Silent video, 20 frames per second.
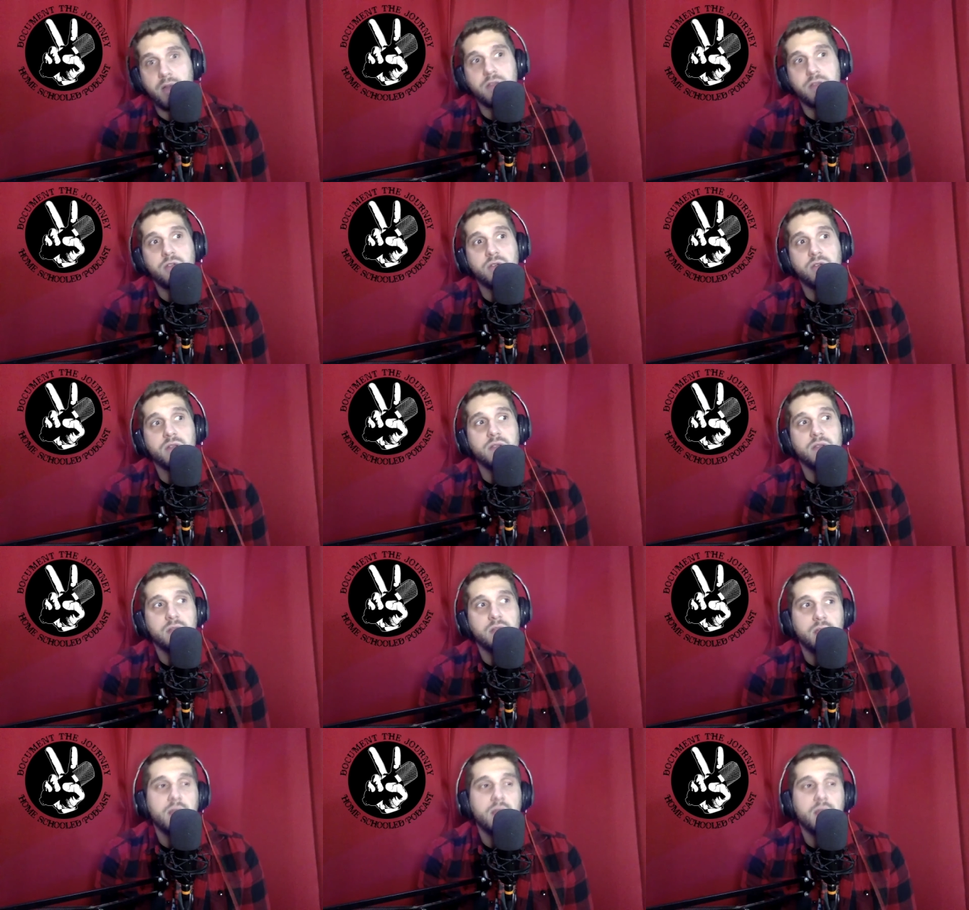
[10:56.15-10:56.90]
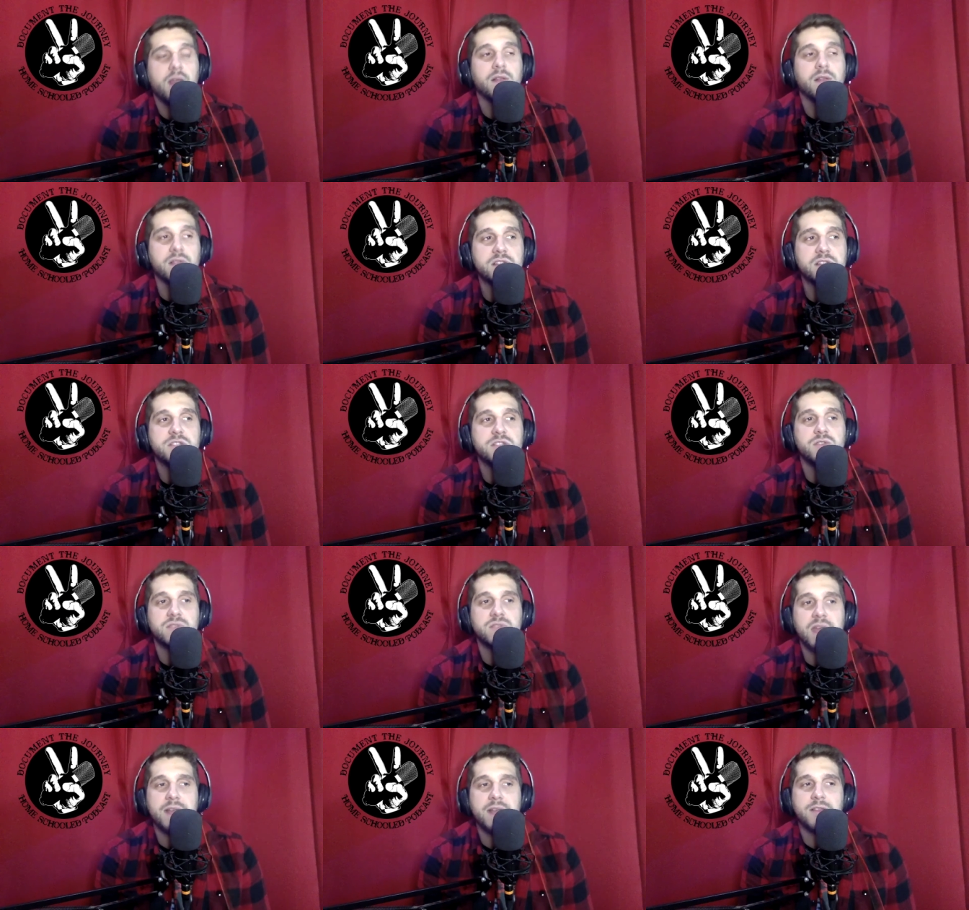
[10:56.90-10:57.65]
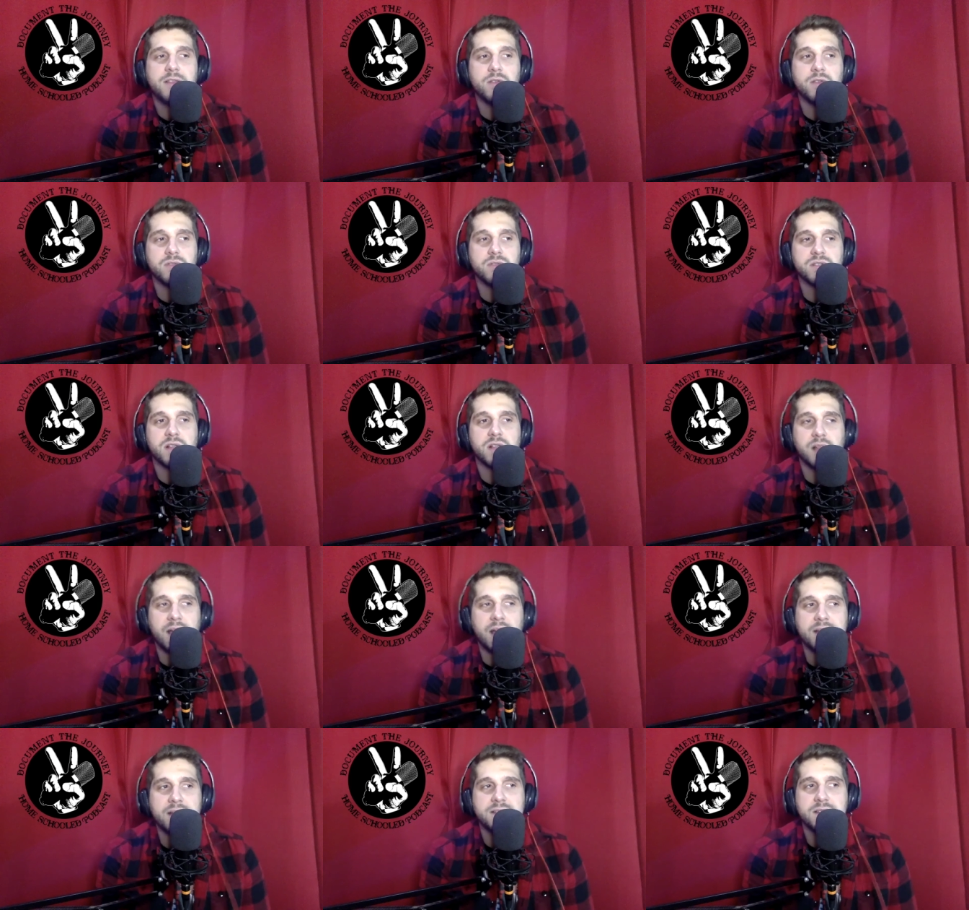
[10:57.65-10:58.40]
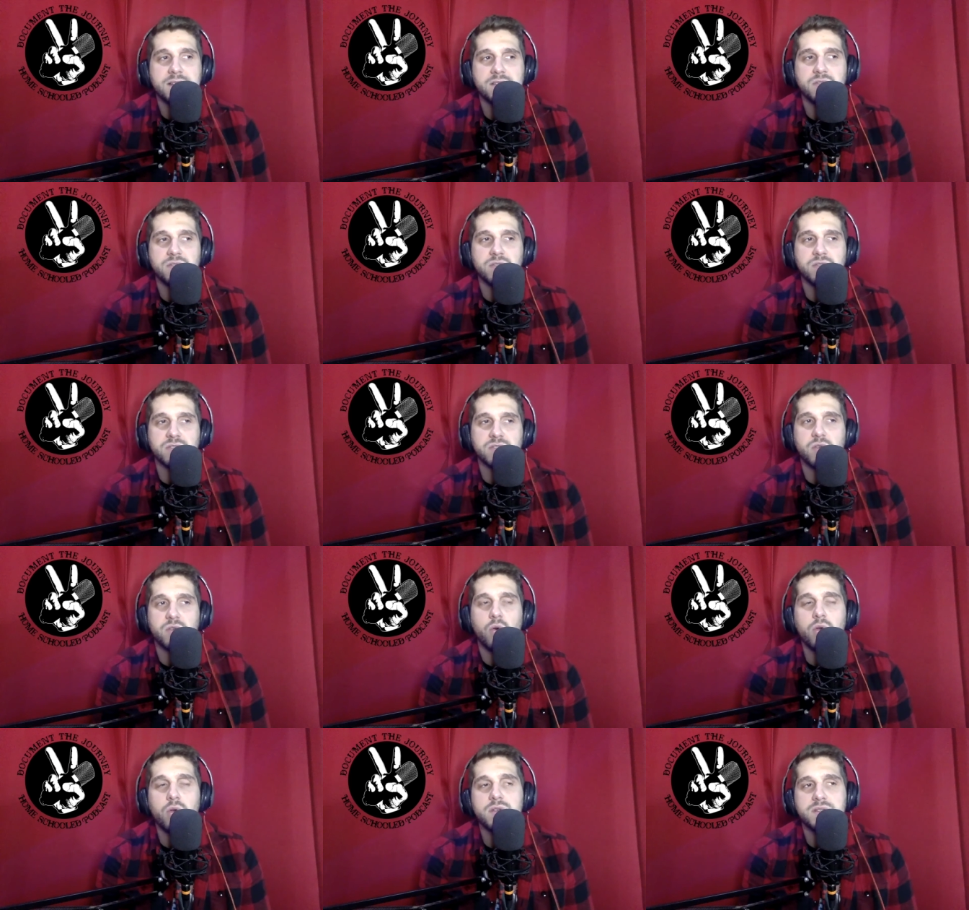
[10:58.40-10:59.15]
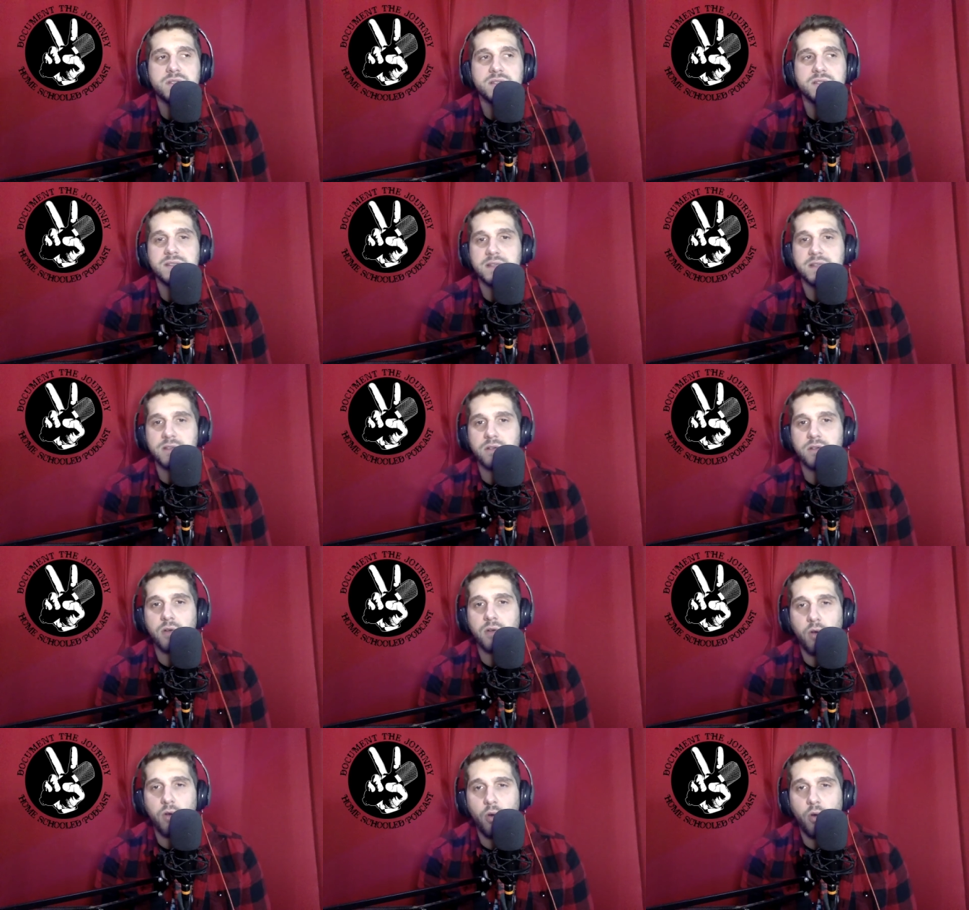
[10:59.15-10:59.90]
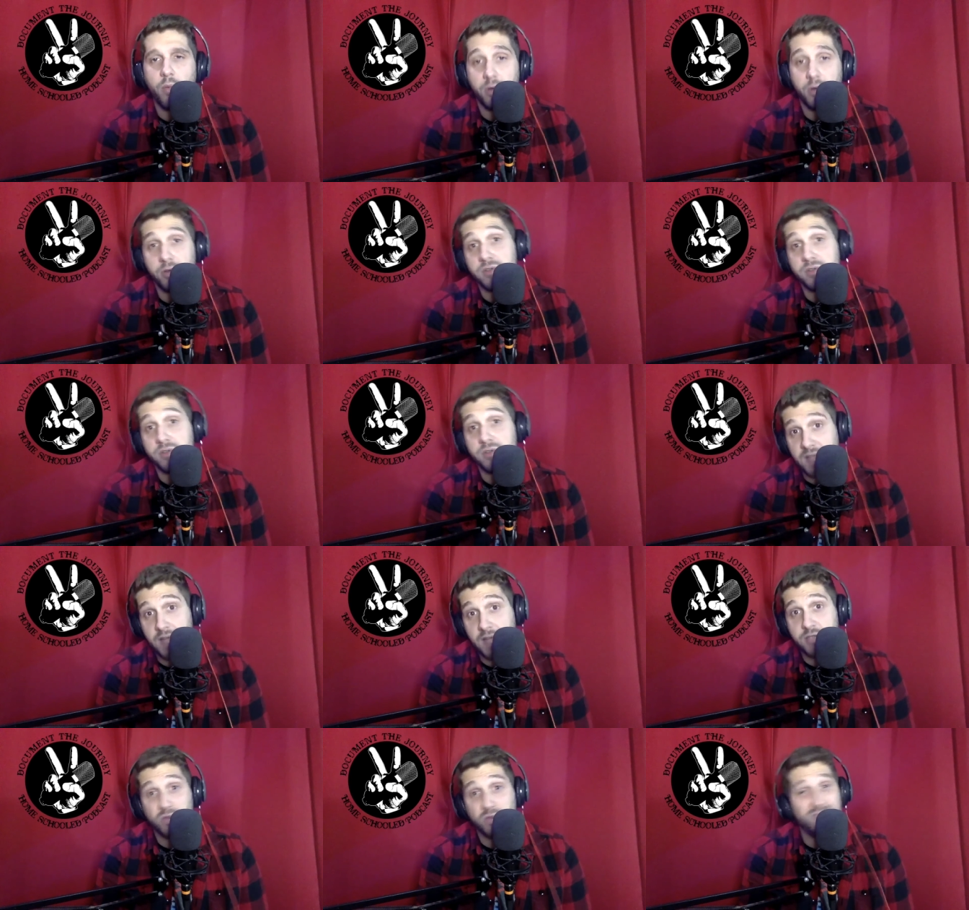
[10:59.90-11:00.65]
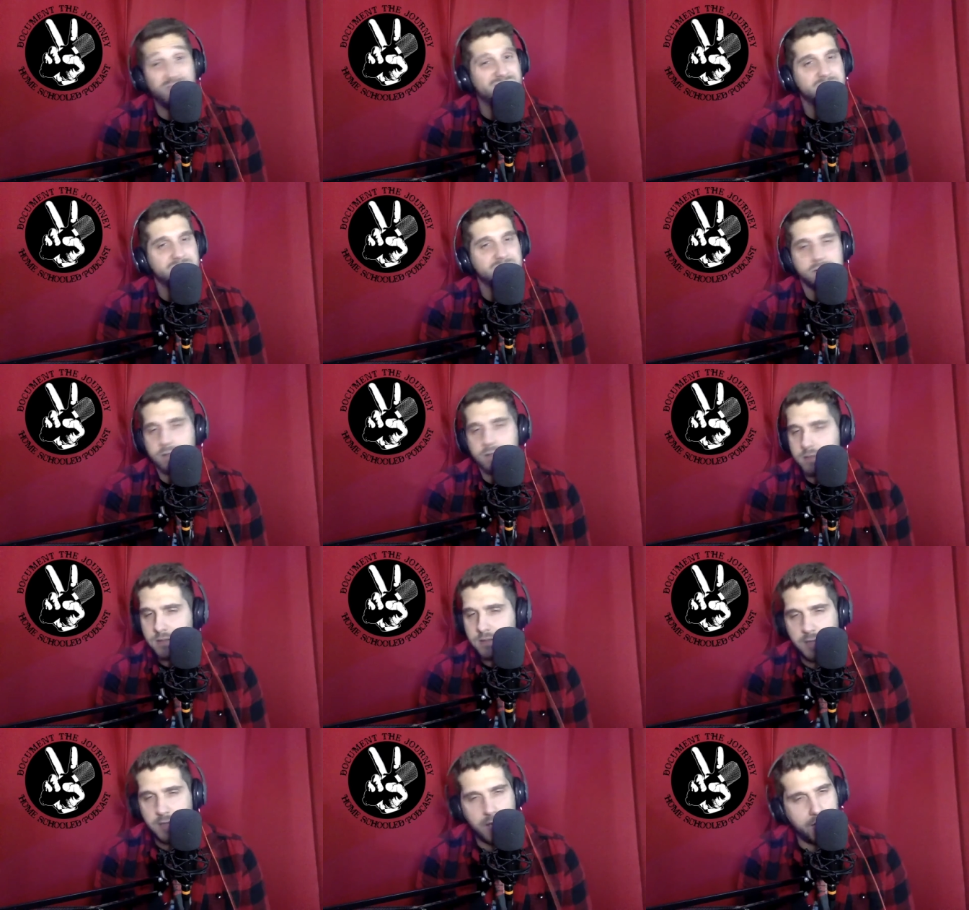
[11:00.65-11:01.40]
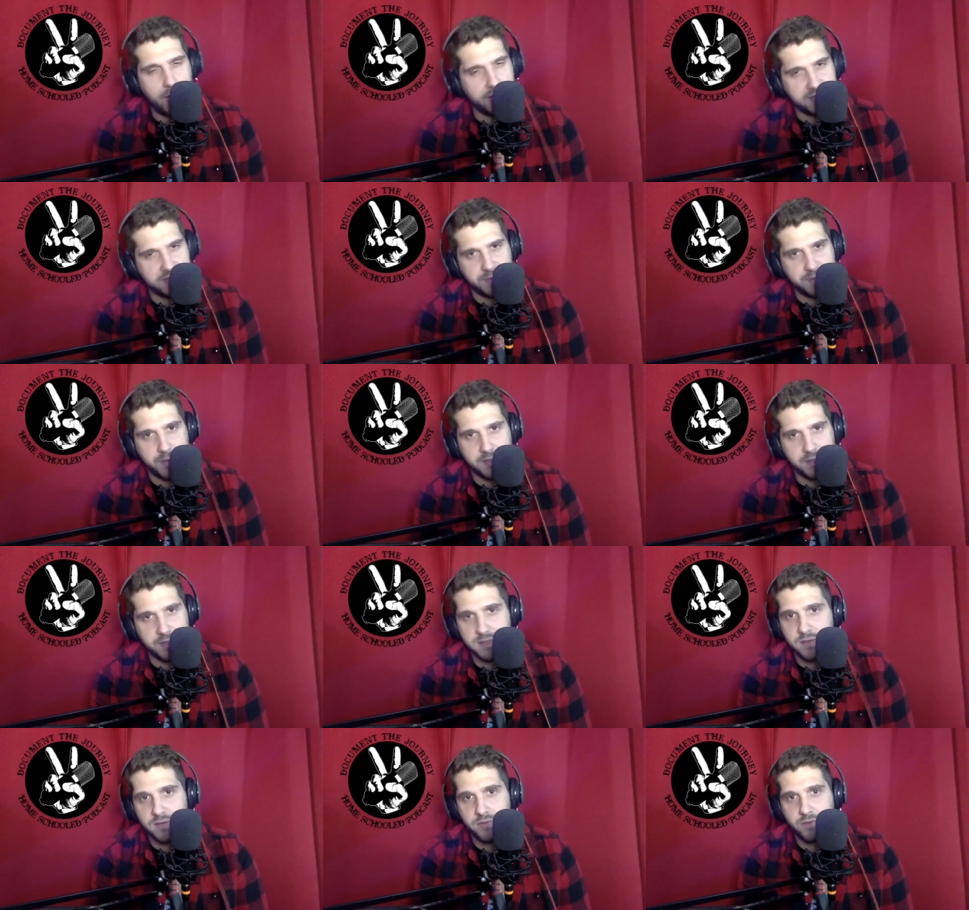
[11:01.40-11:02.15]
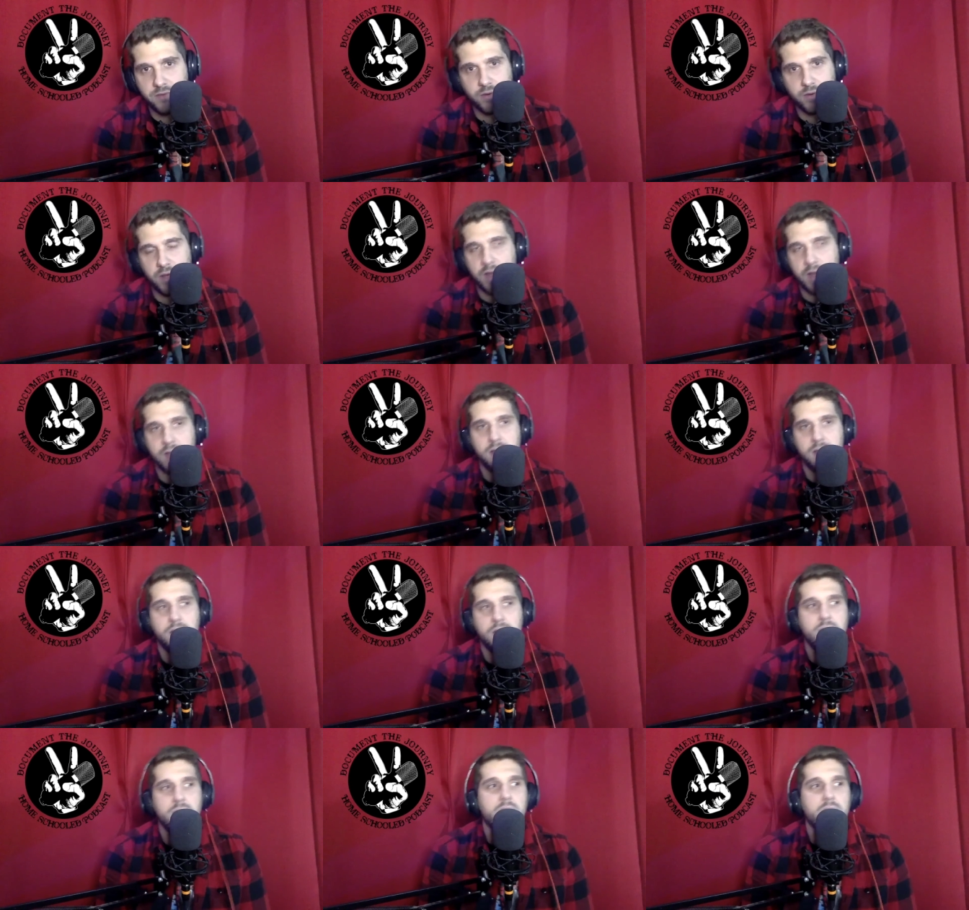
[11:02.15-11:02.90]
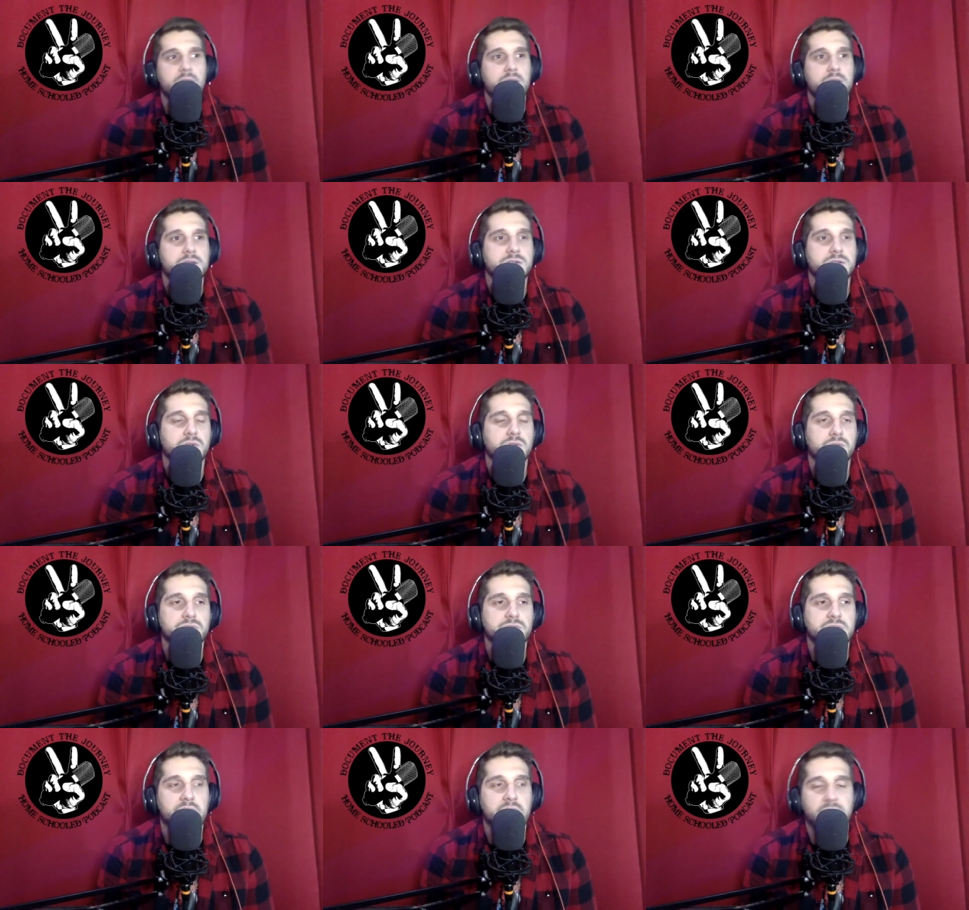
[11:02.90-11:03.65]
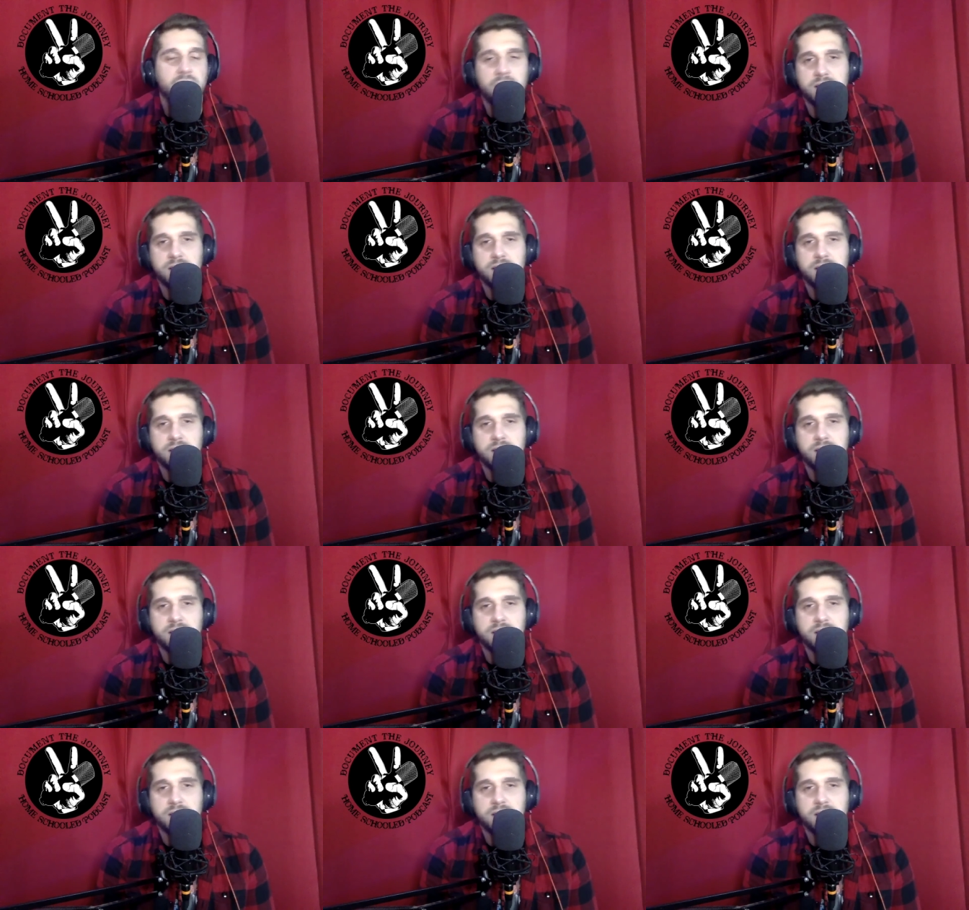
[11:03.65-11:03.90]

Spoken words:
And it lets you take those classes and those courses in your home and on your schedule, and it's not expensive. Okay, so it's not a lot of